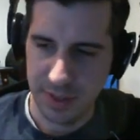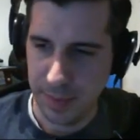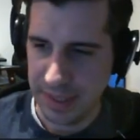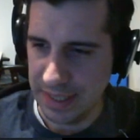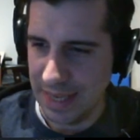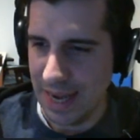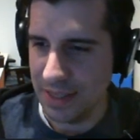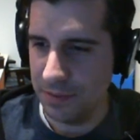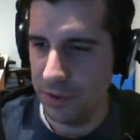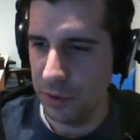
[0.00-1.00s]
But in the
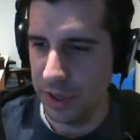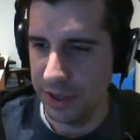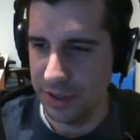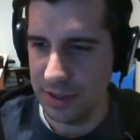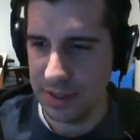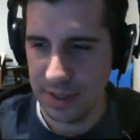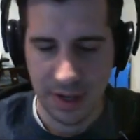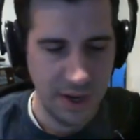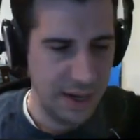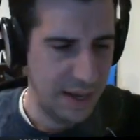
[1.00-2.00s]
last few years,
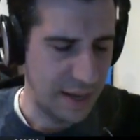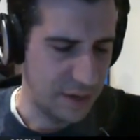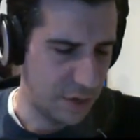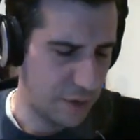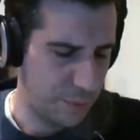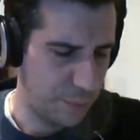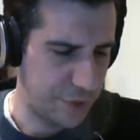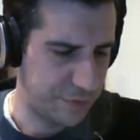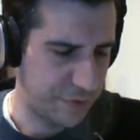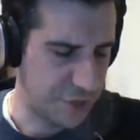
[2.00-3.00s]
I don't know at
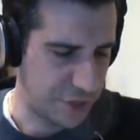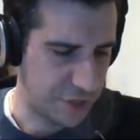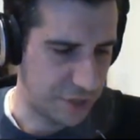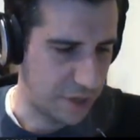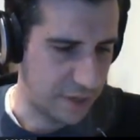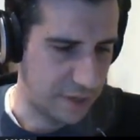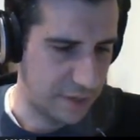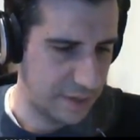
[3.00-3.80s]
which version it started,